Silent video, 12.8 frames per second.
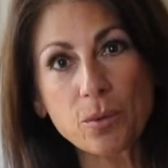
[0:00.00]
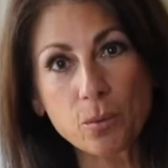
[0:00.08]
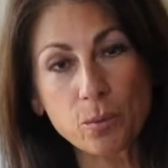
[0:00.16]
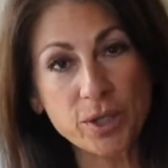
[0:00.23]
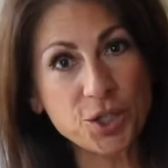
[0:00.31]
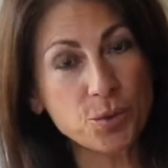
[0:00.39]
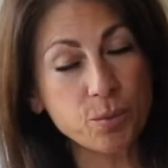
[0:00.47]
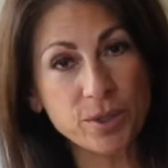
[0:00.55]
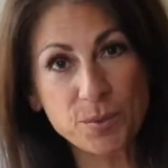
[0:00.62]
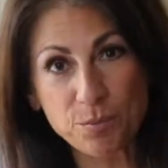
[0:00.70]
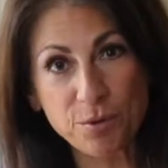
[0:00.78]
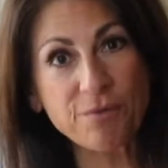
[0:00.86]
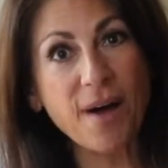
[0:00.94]
which was
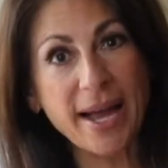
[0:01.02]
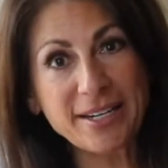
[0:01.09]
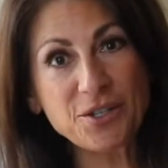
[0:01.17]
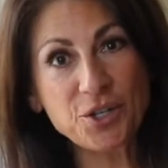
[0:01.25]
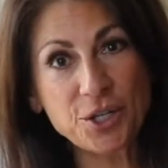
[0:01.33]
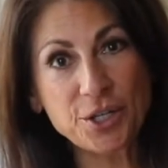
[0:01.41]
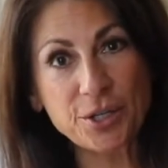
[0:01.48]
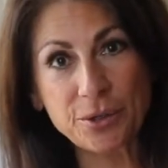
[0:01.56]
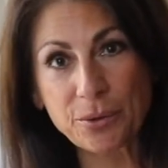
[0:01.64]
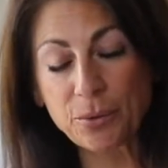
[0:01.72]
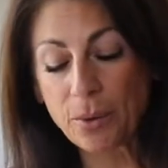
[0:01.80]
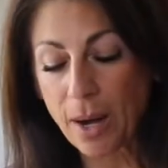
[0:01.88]
provided to you,